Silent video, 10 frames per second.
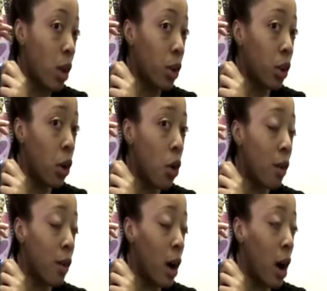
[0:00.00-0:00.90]
you
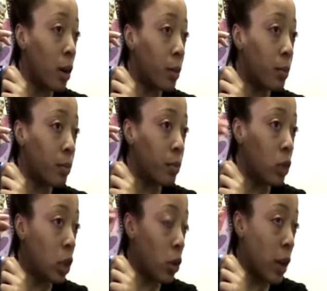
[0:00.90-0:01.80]
know,
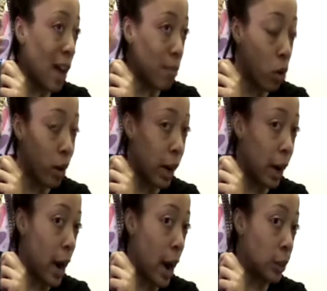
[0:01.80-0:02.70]
you have more
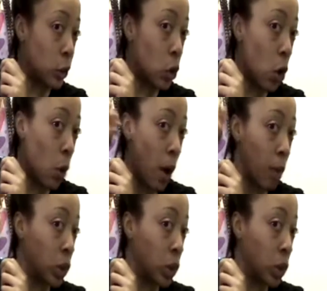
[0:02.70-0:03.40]
hair as you go up.